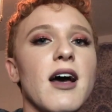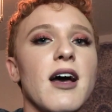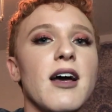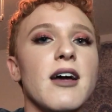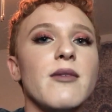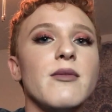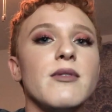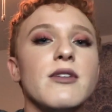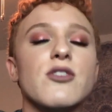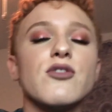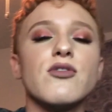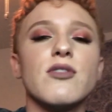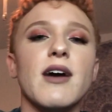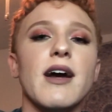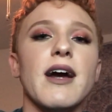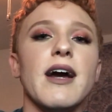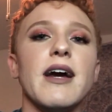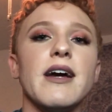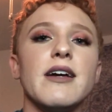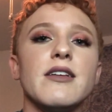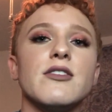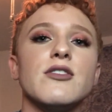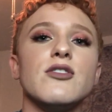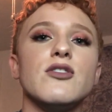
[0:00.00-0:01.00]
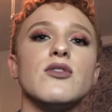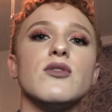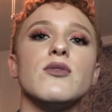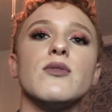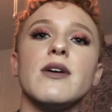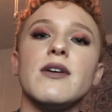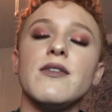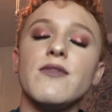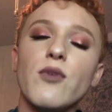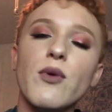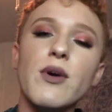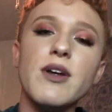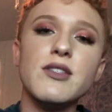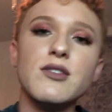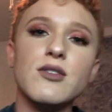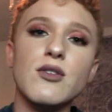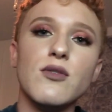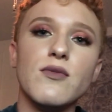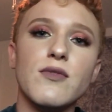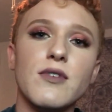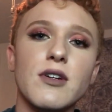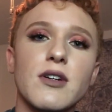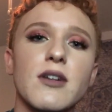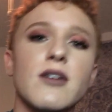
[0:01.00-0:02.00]
I'm gonna try to do a
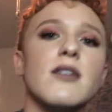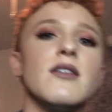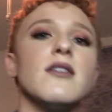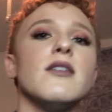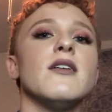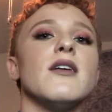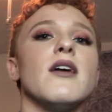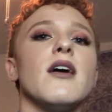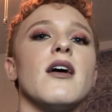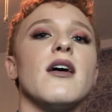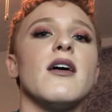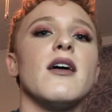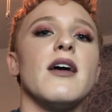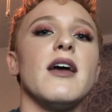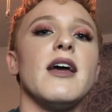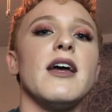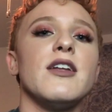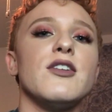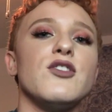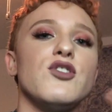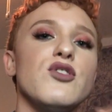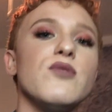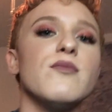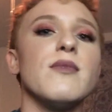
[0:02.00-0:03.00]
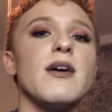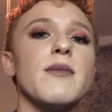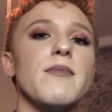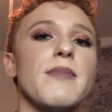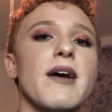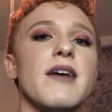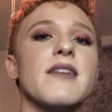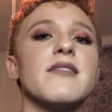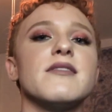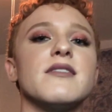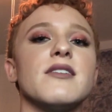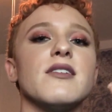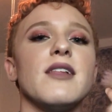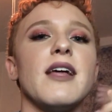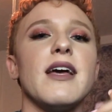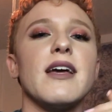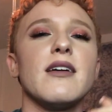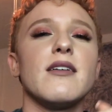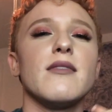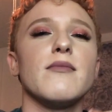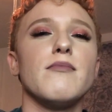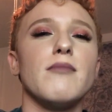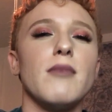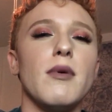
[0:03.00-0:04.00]
voiceover and do my best to
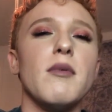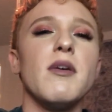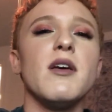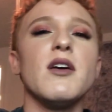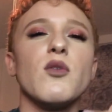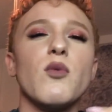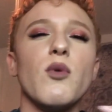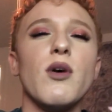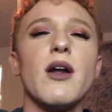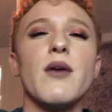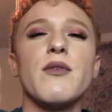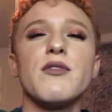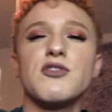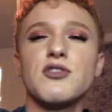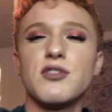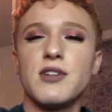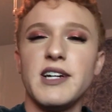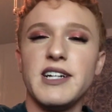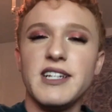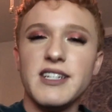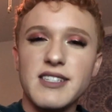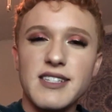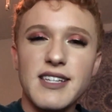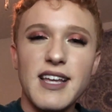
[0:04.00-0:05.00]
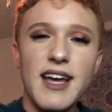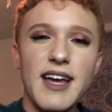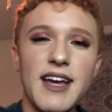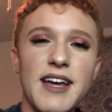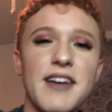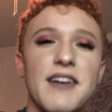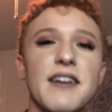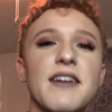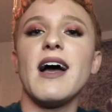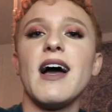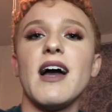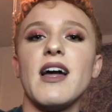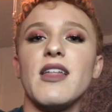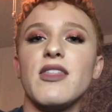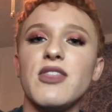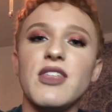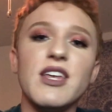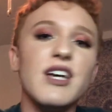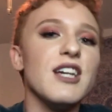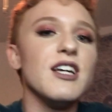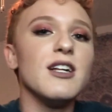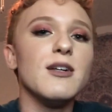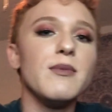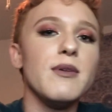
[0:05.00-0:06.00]
like mimic what I was trying to say. I
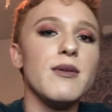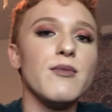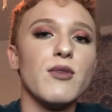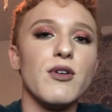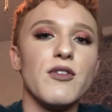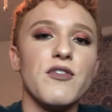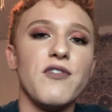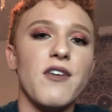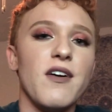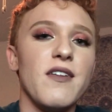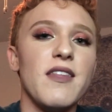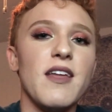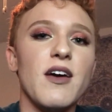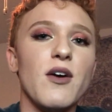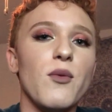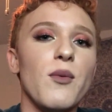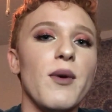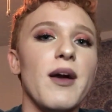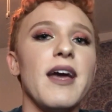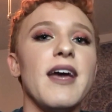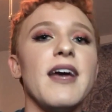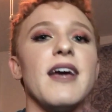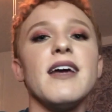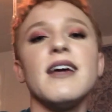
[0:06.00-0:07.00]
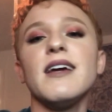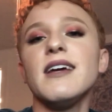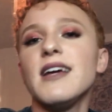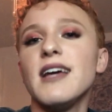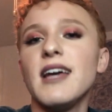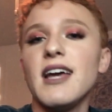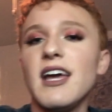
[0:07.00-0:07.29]
think it'll be more fun that way.